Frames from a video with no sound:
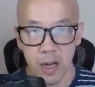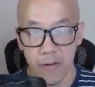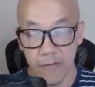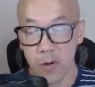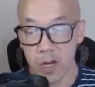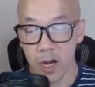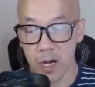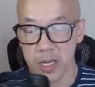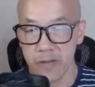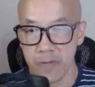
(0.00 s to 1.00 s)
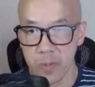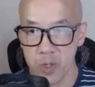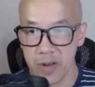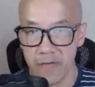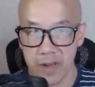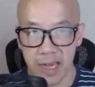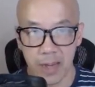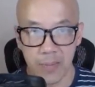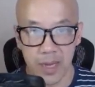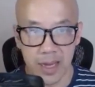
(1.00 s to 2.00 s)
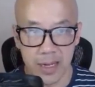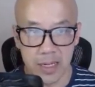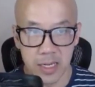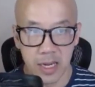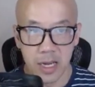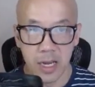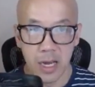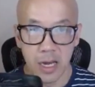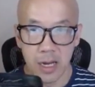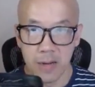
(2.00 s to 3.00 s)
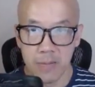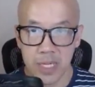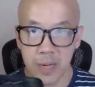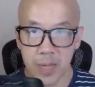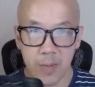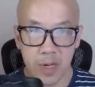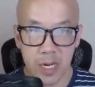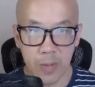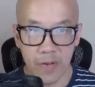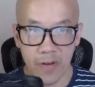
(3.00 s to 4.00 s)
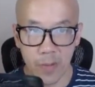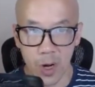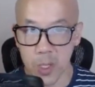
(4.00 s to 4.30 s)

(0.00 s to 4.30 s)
phone calls from 2 different campaigns. Some of them are coming from our